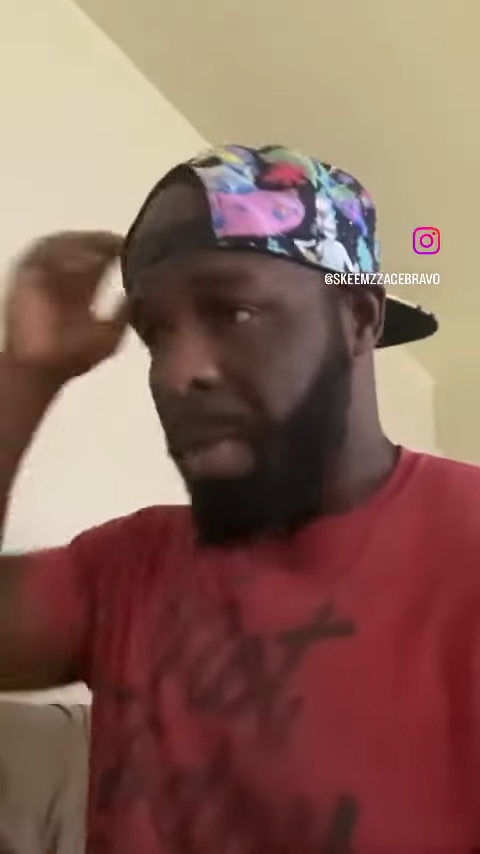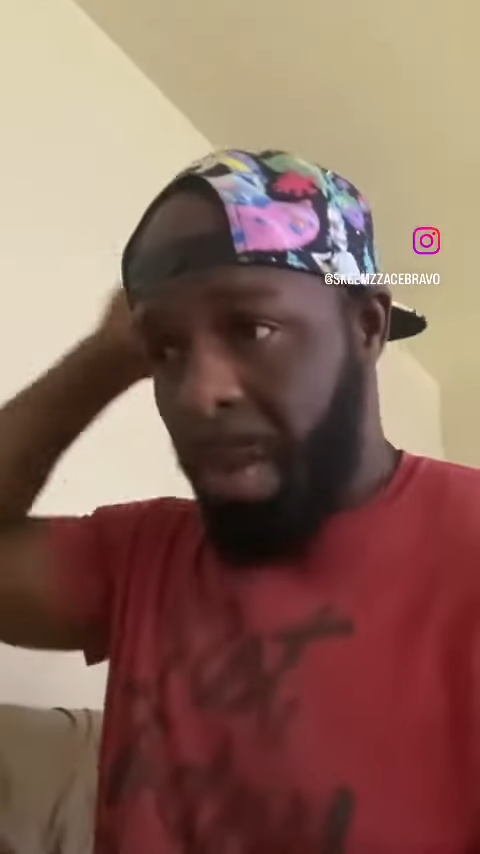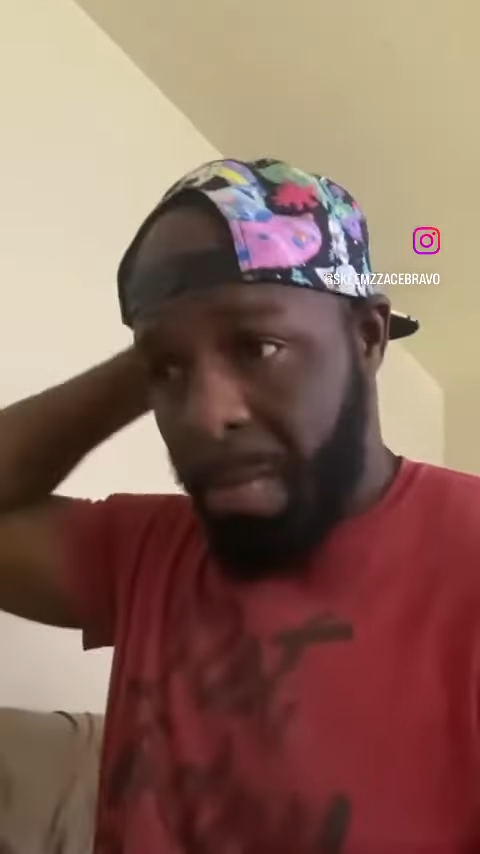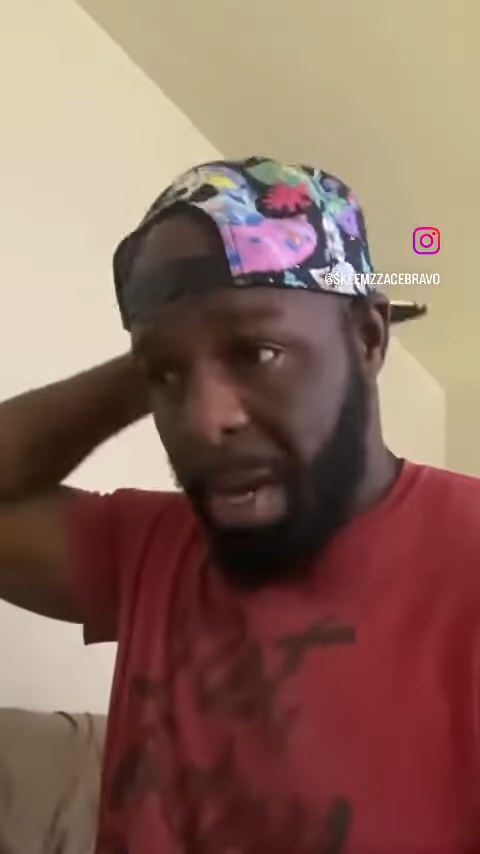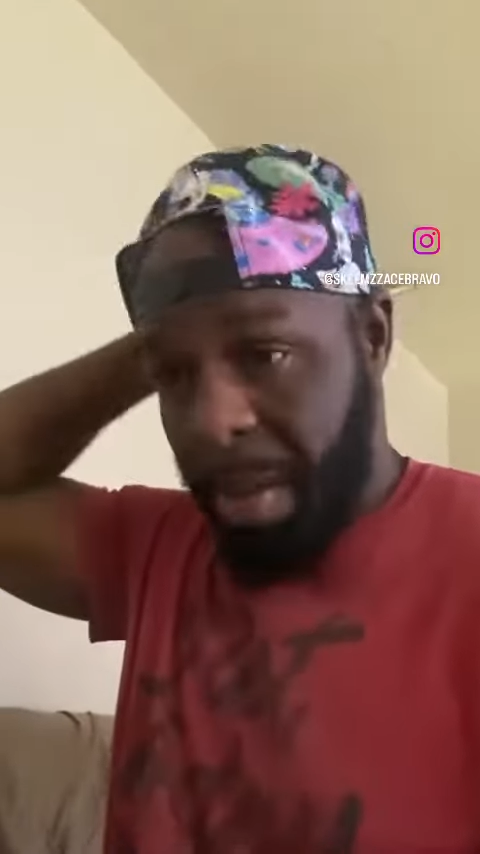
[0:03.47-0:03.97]

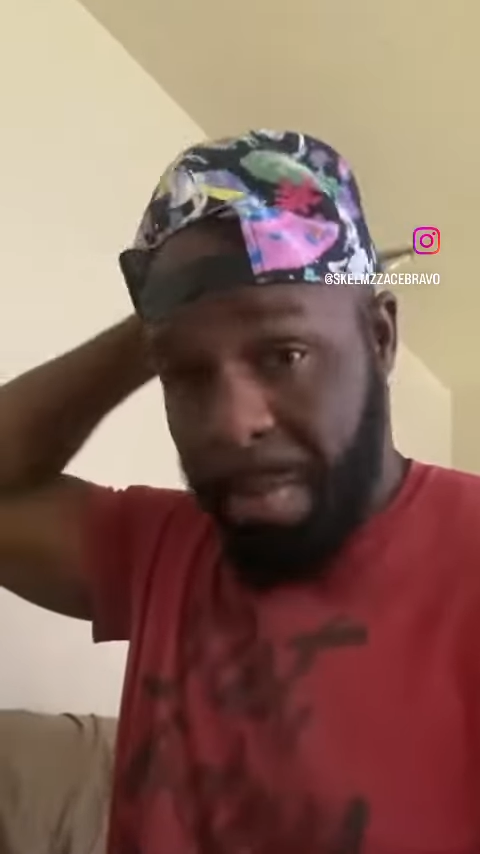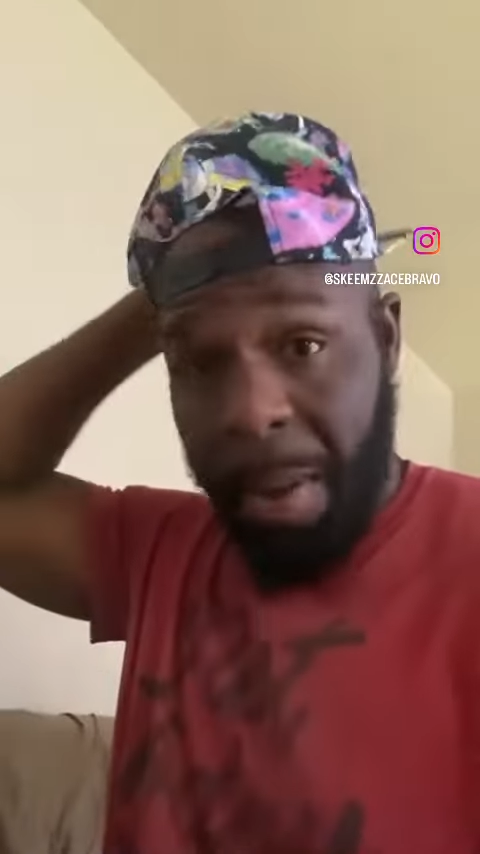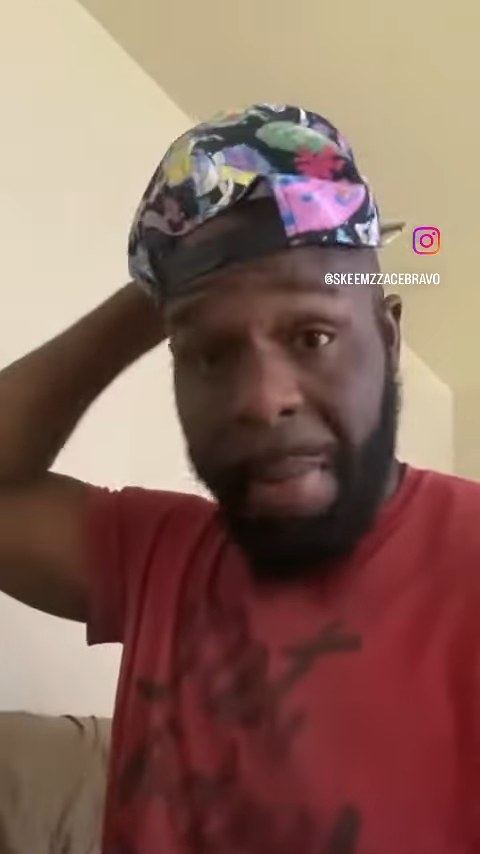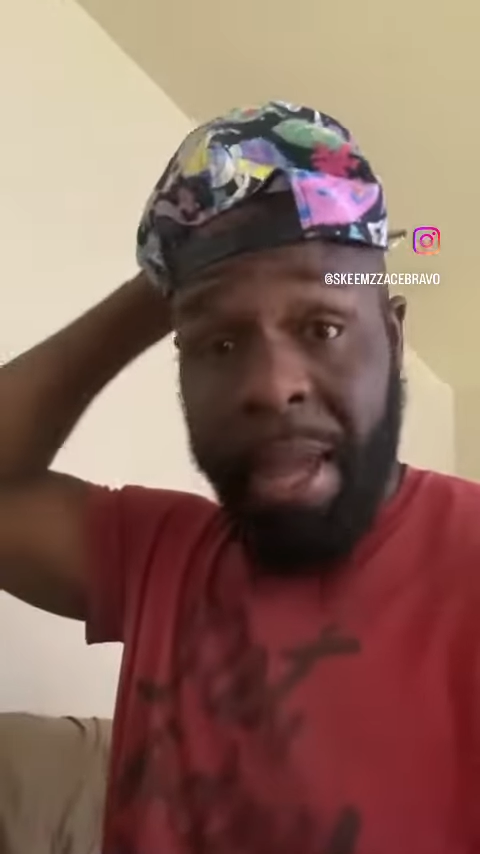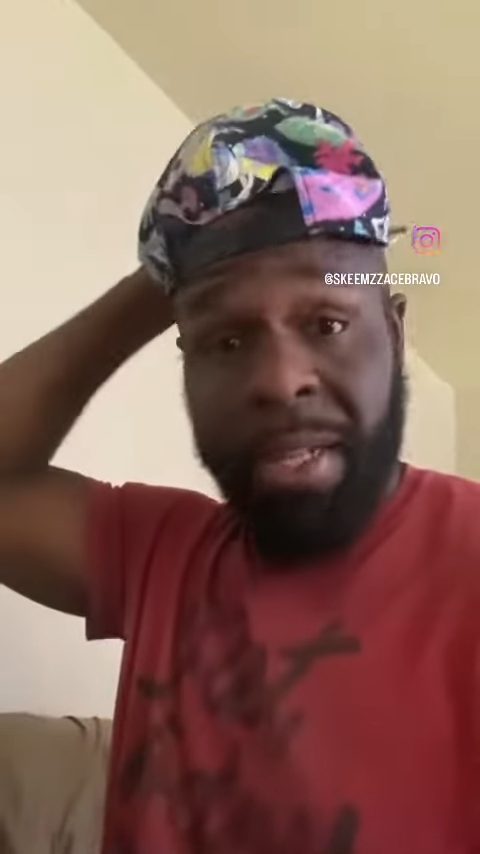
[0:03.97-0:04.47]
but my
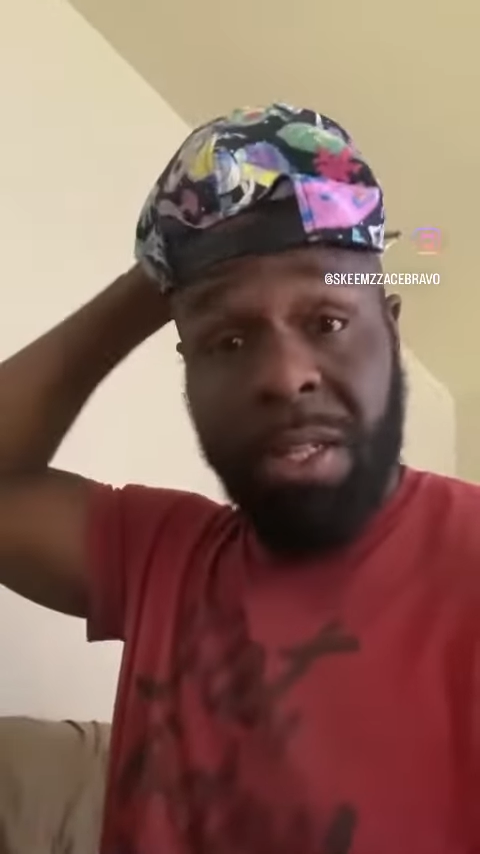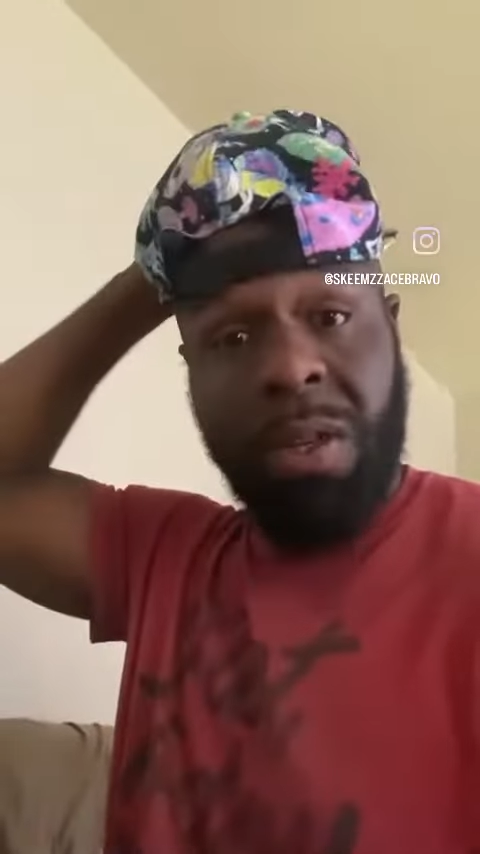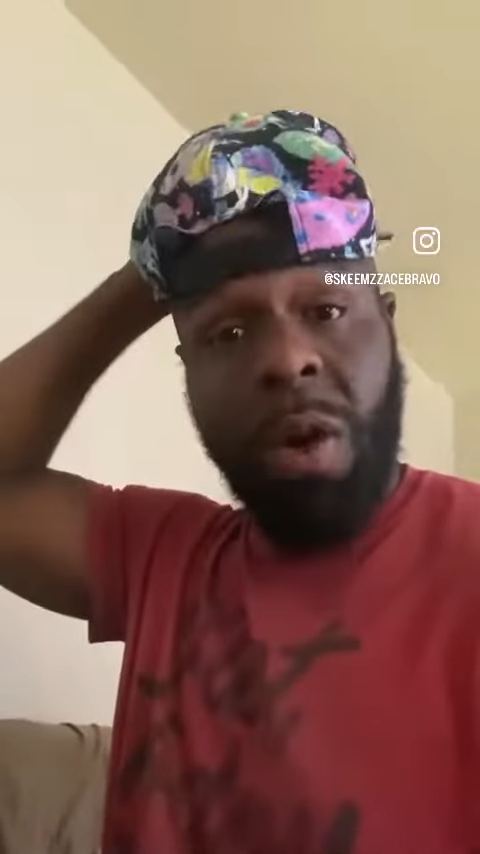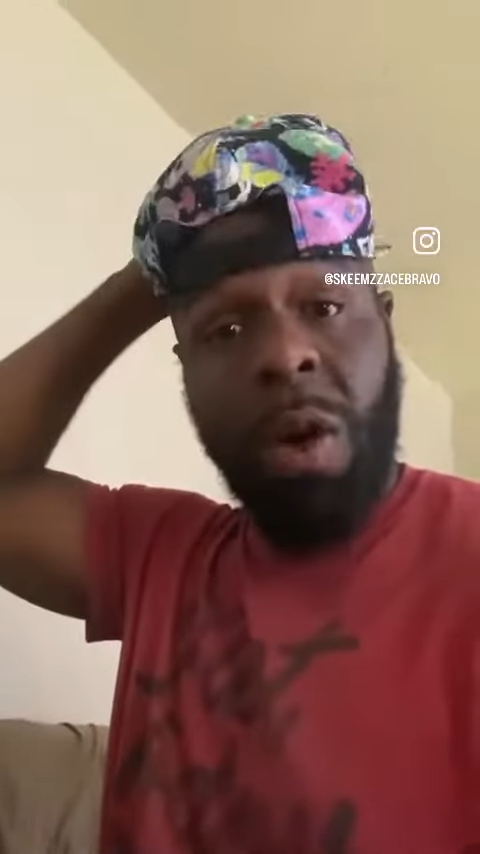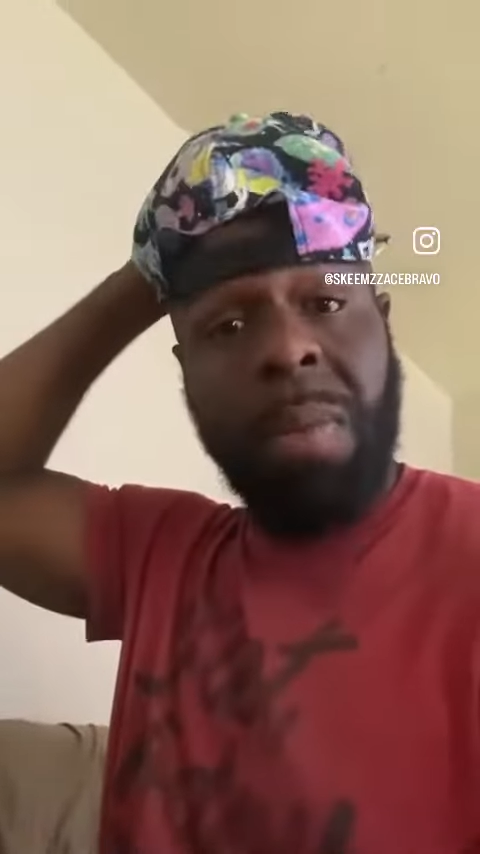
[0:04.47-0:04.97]
man just
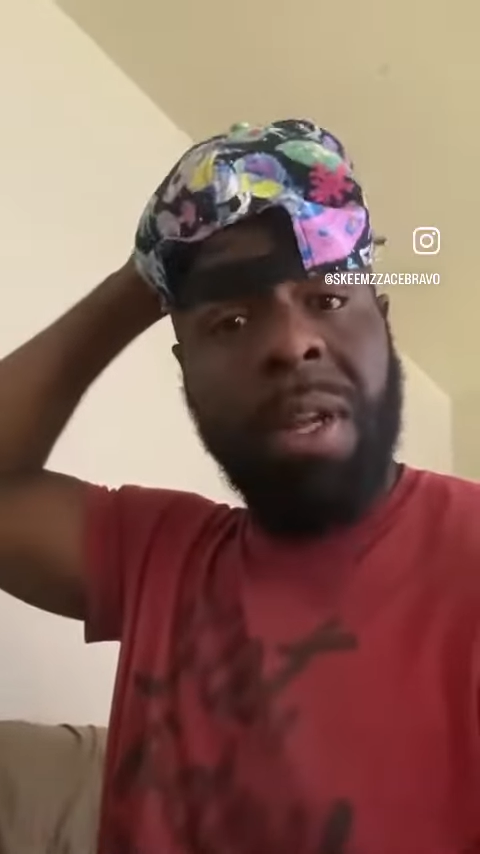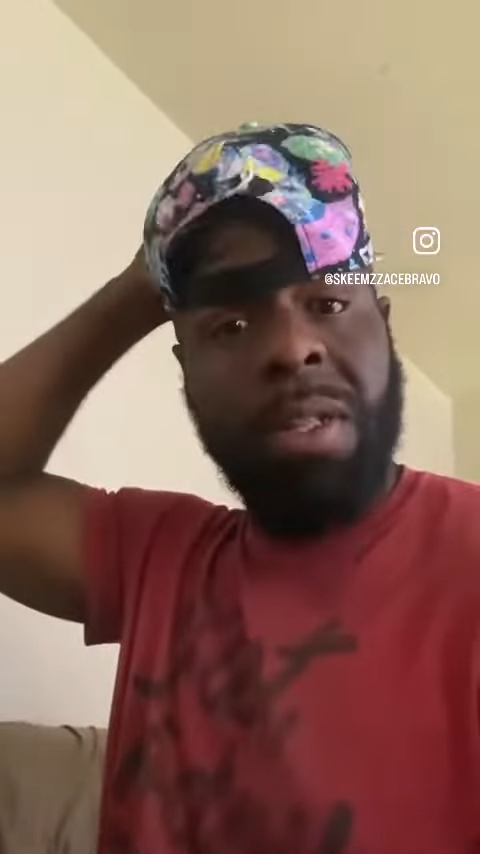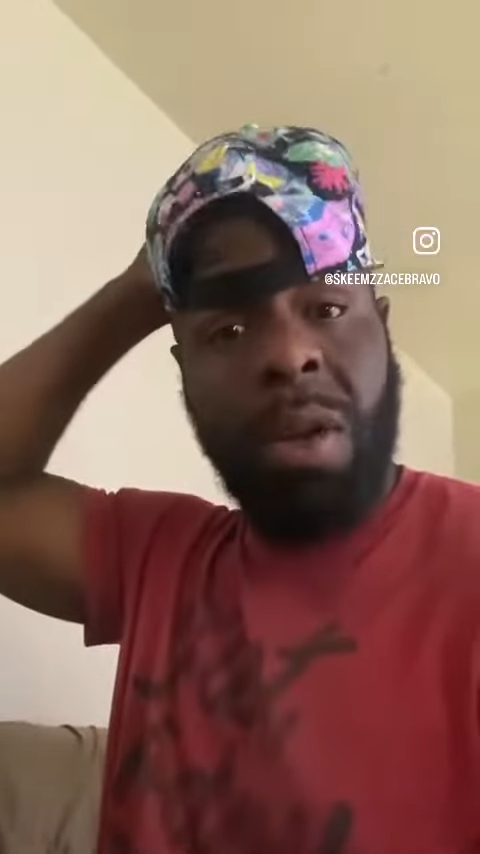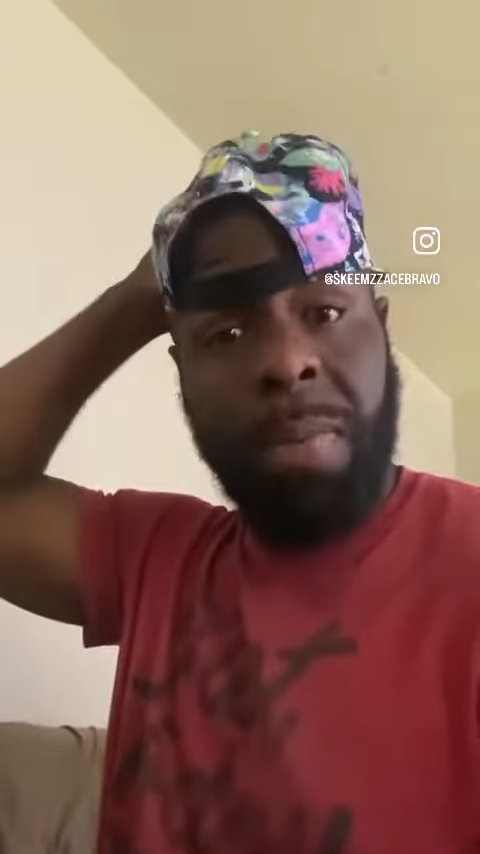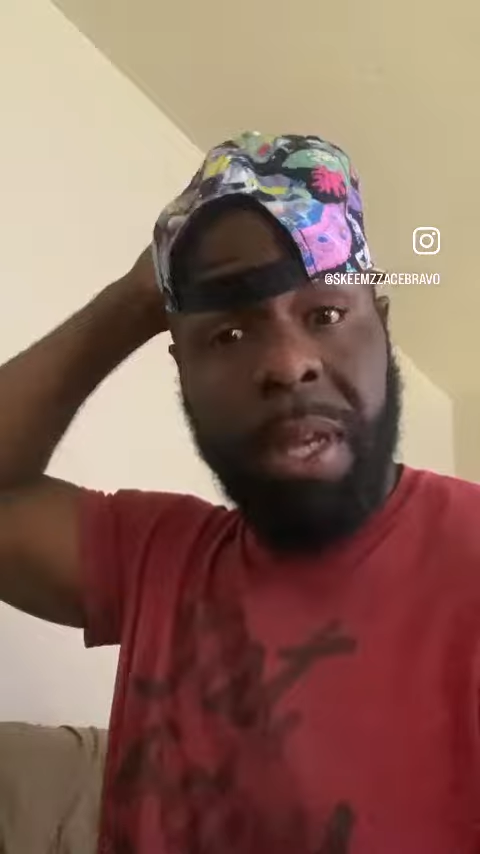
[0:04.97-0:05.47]
called me and
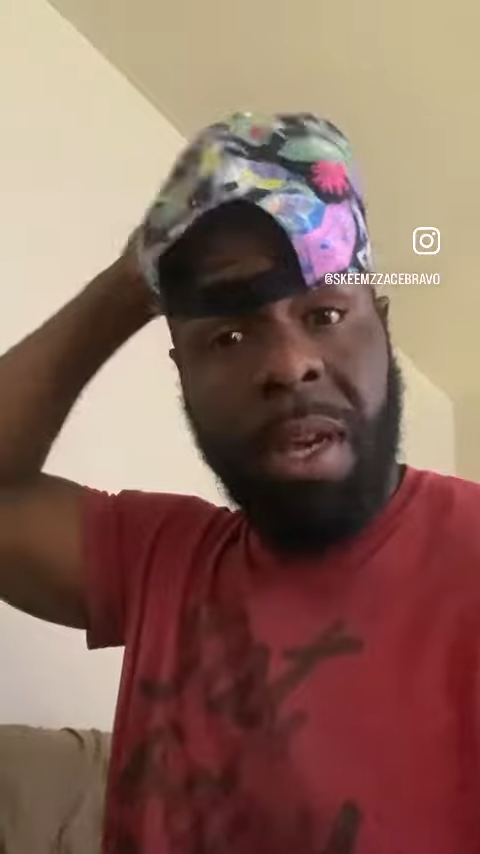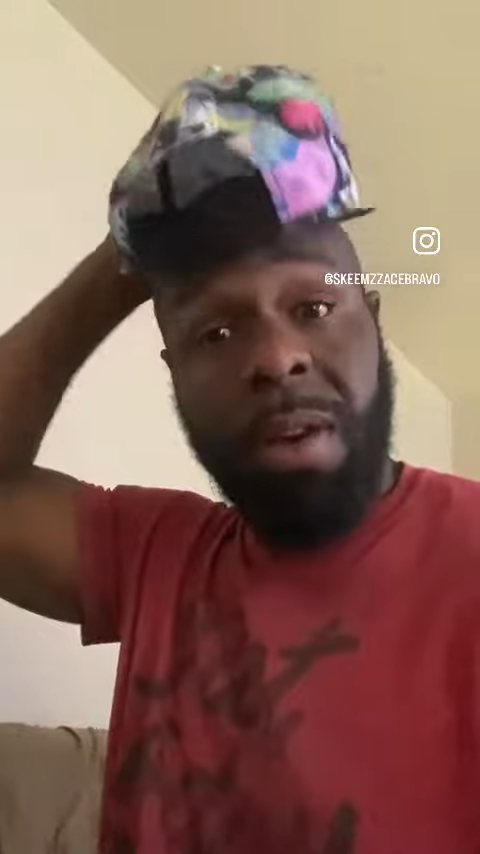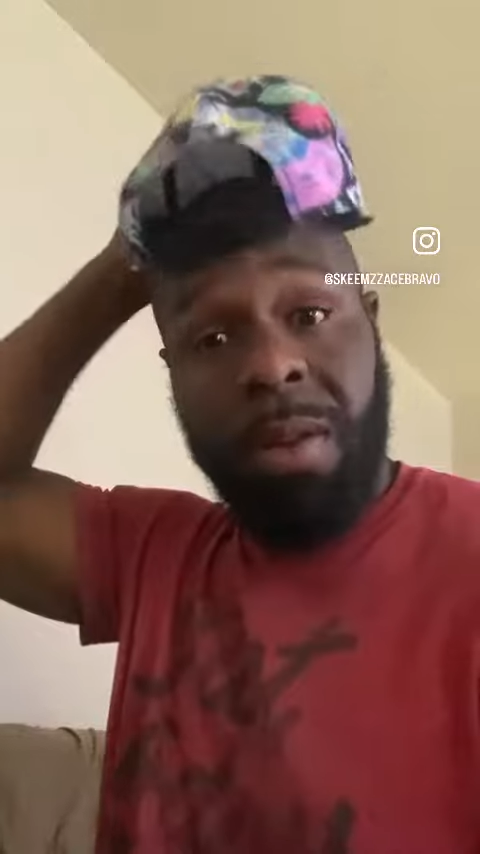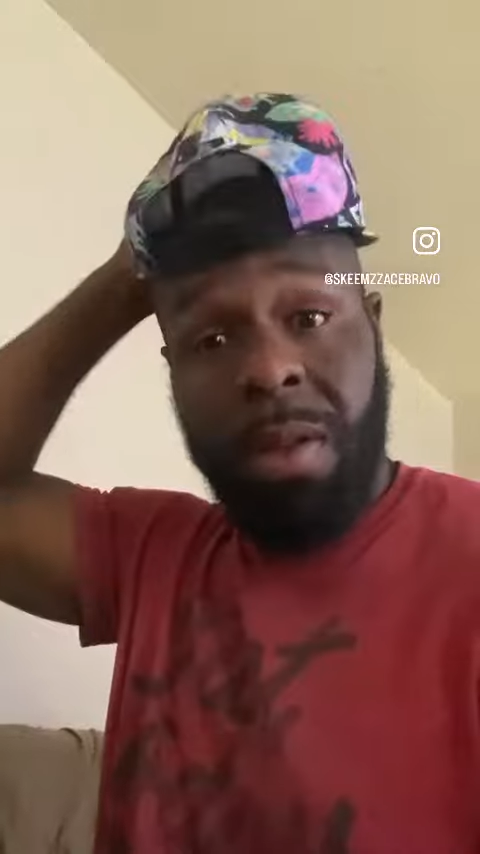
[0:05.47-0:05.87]
told me, yo,